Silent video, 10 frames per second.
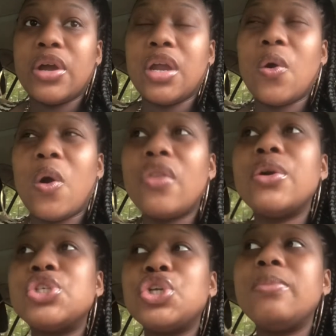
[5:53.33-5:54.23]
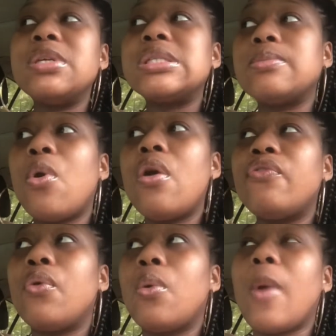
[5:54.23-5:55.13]
And although she'll be small
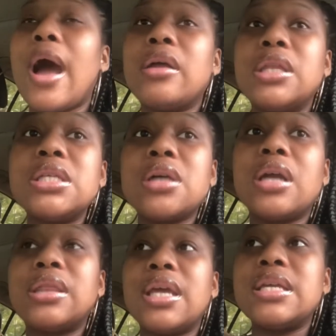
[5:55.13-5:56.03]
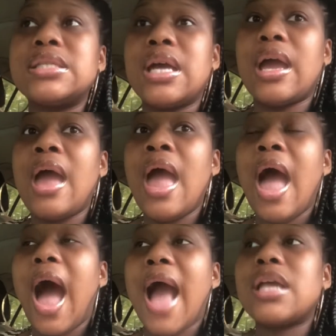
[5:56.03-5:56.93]
for a while, these are things that
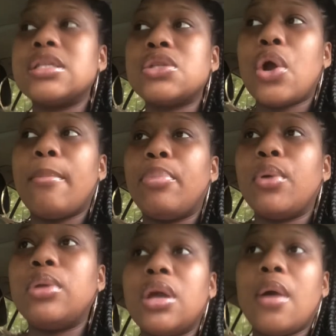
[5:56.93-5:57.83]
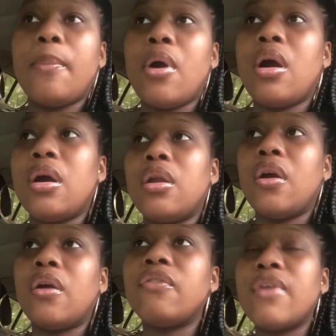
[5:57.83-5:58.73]
I can start building upon
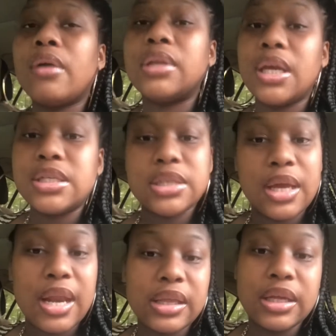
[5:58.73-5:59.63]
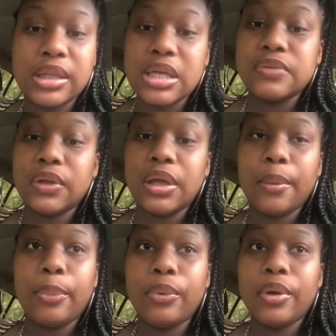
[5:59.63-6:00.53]
her foundation. And I think that's really
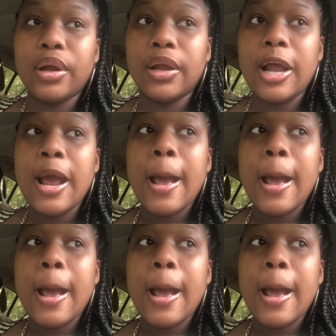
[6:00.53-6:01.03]
important.